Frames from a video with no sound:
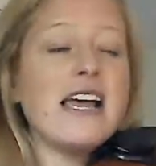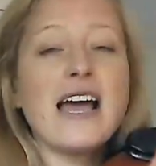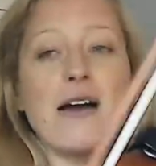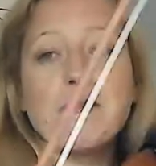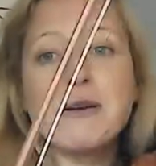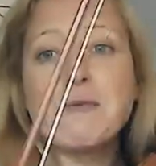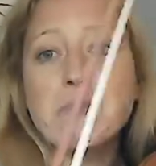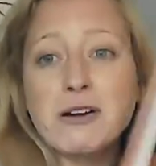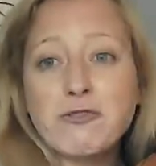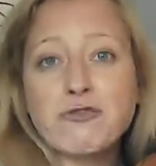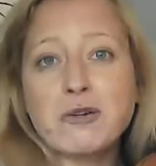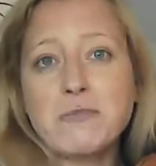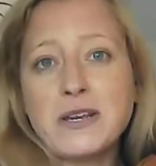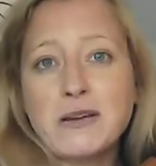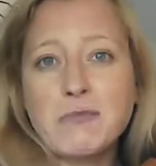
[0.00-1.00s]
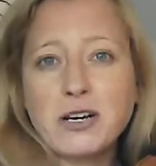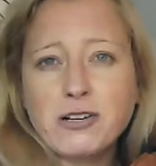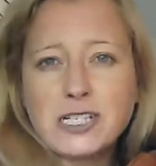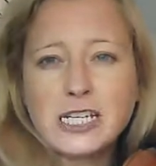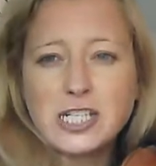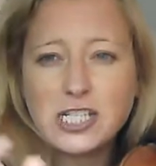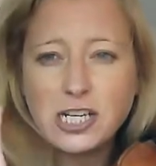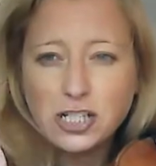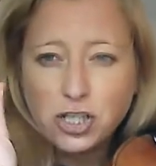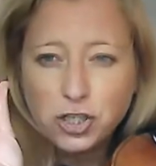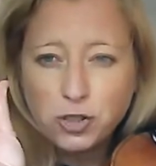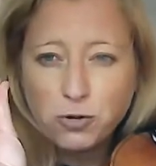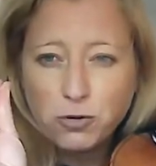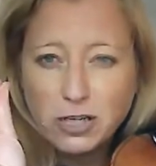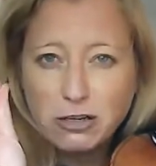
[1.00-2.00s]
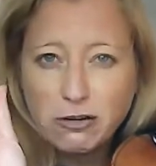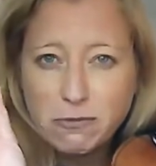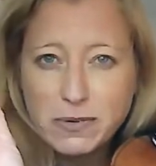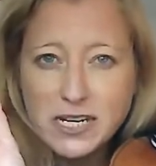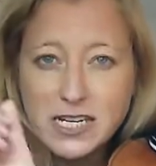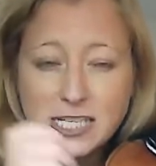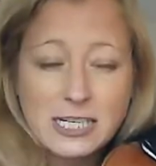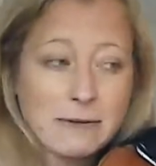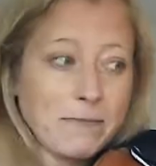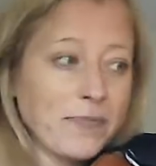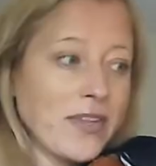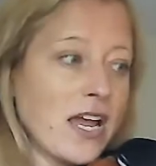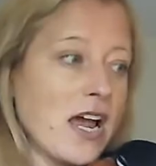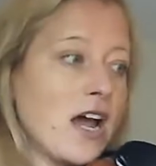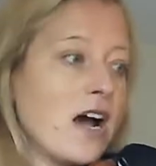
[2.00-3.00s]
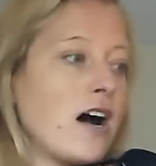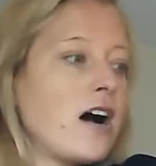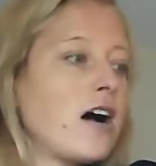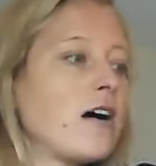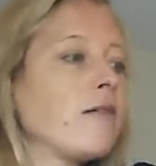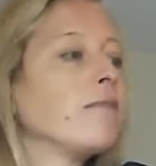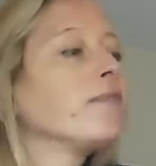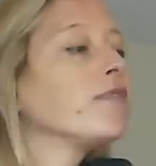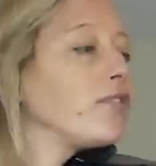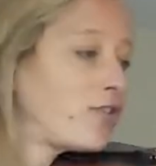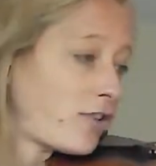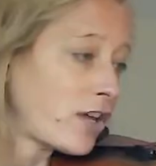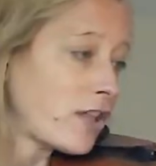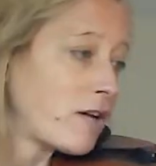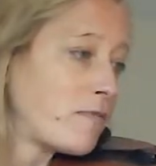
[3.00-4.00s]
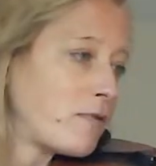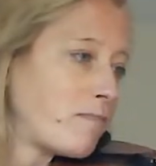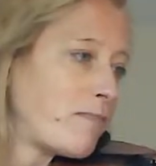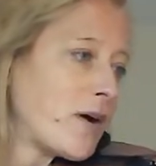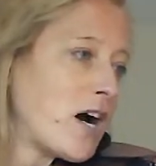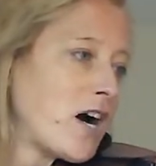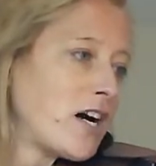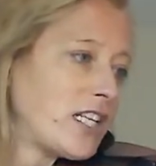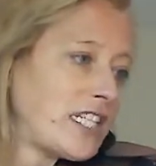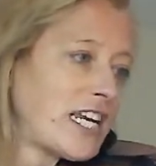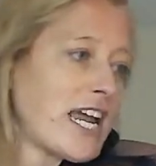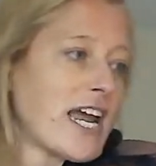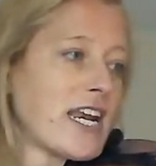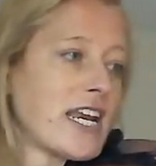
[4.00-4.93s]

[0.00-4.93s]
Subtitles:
And we will repeat because it's such a short little piece. So that bar 10,